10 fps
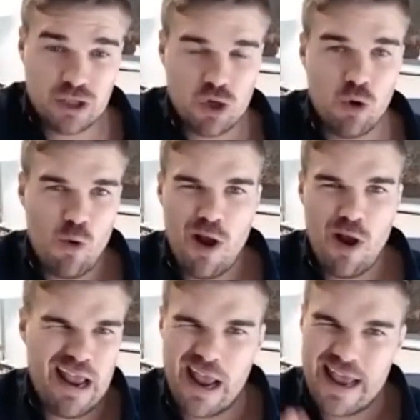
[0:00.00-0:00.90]
So
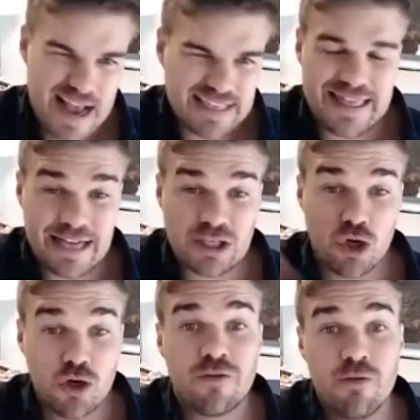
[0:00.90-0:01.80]
yes, that's
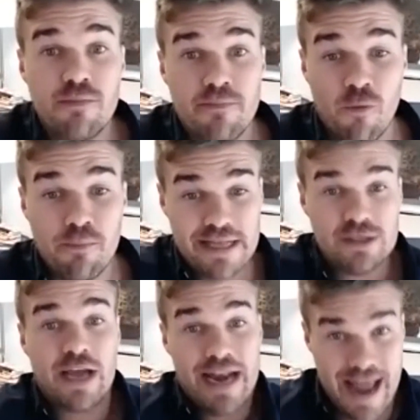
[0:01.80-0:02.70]
good for me to
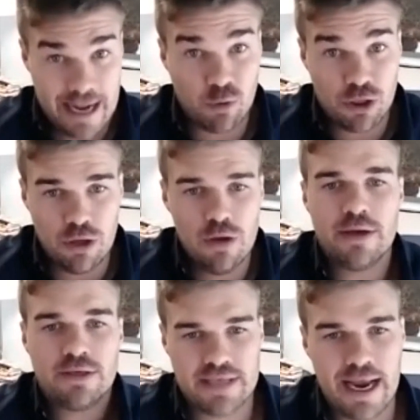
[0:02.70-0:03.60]
connect with you and
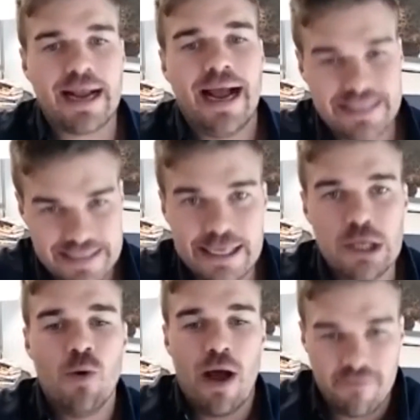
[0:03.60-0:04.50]
to say, like, I see
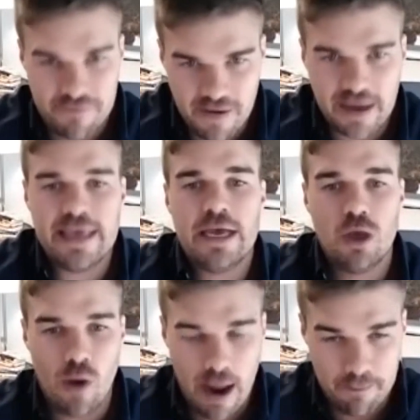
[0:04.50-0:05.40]
you, I hear
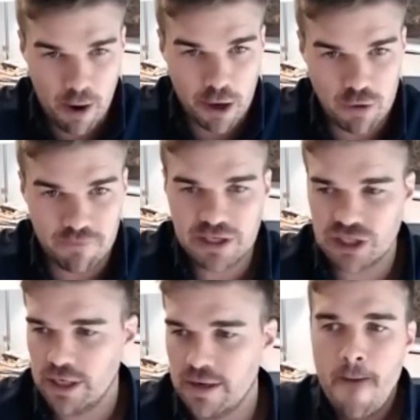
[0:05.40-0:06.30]
you, I'm part of your
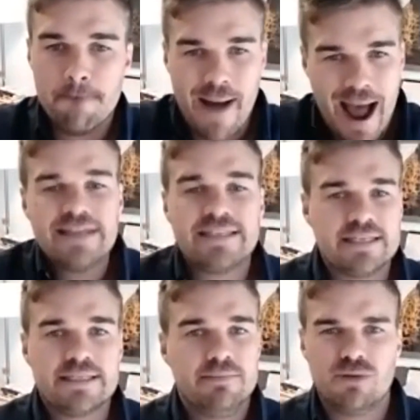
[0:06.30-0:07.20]
vision. My
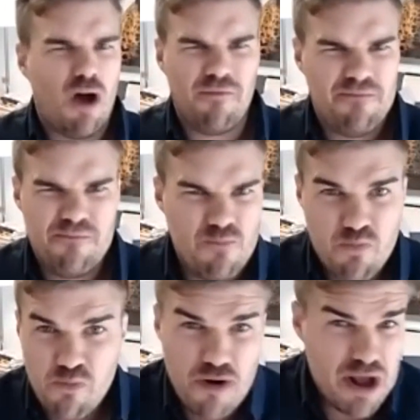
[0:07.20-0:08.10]
systems are
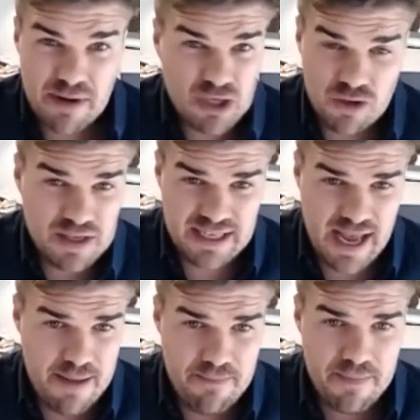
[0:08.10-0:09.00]
pretty much the
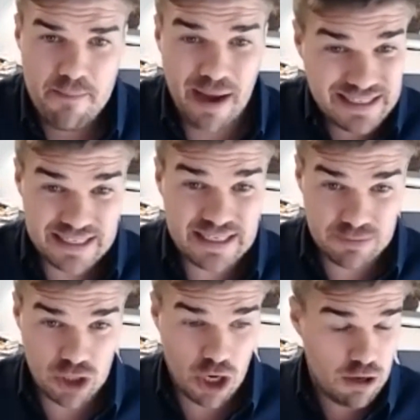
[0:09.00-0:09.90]
same. My systems
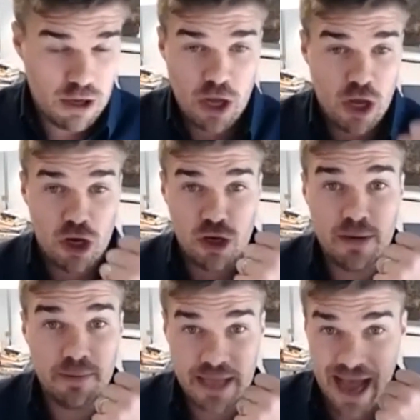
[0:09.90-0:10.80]
are, you need to
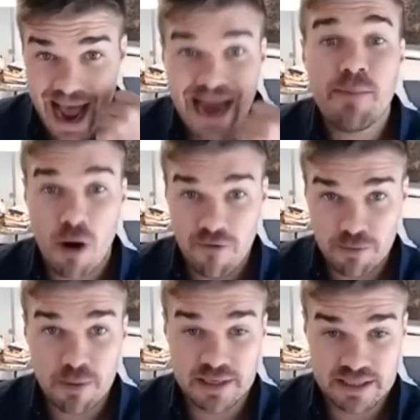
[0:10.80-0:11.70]
build a highly
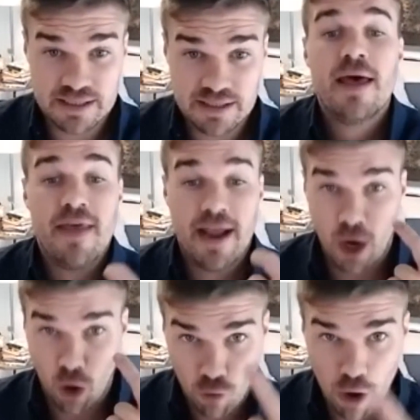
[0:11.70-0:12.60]
profitable business that can
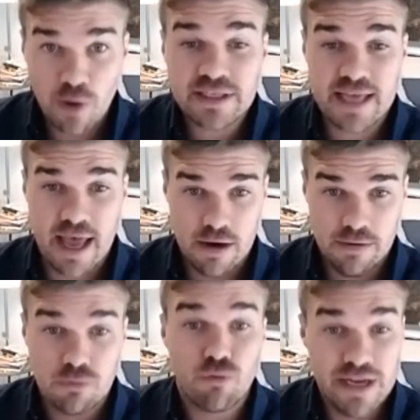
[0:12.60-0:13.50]
grow and
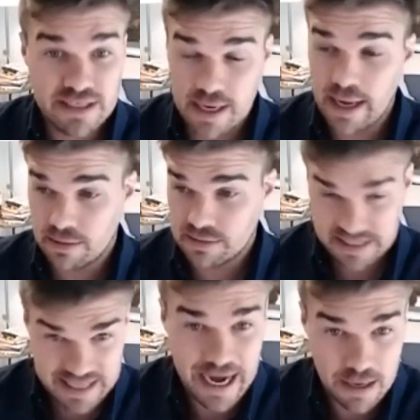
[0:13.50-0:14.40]
scale, like
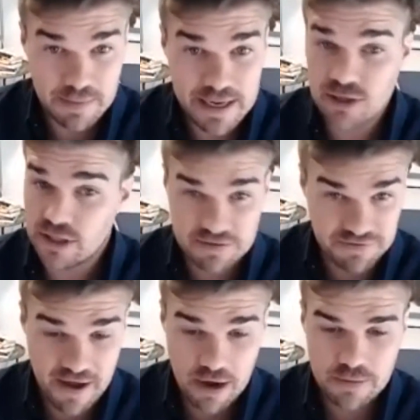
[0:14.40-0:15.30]
sustainably, so it doesn't
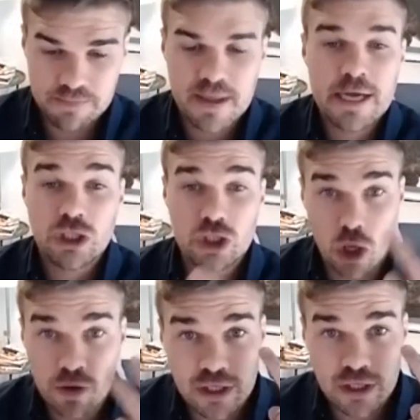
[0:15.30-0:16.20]
fail,
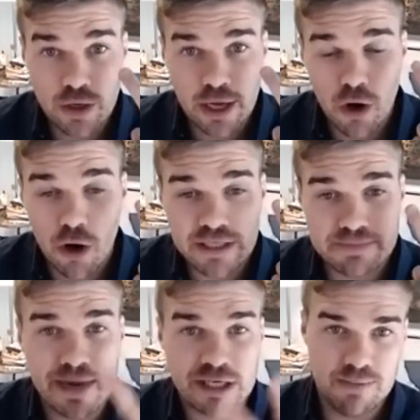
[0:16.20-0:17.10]
so that you can earn as
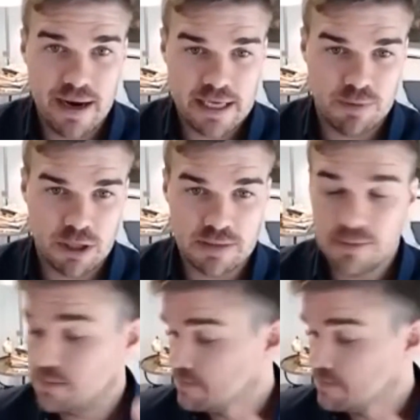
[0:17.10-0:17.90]
much money as possible.